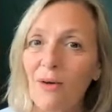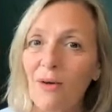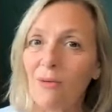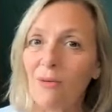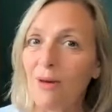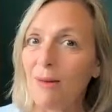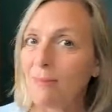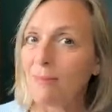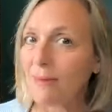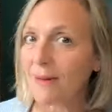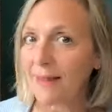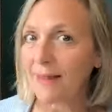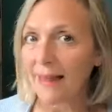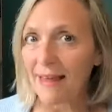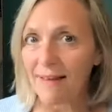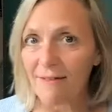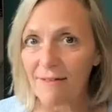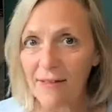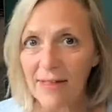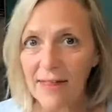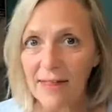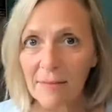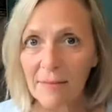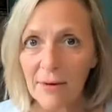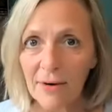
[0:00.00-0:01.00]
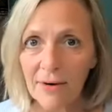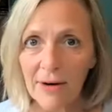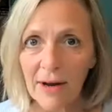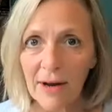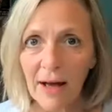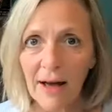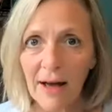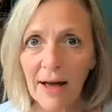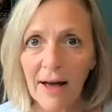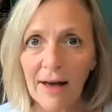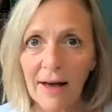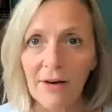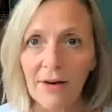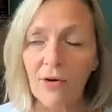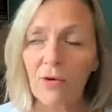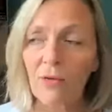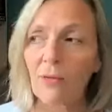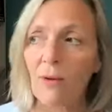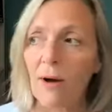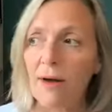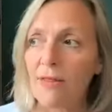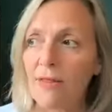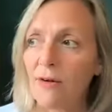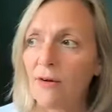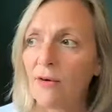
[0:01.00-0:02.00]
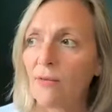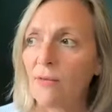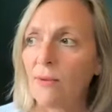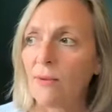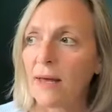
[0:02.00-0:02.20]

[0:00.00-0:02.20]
we believe in them or not, or whether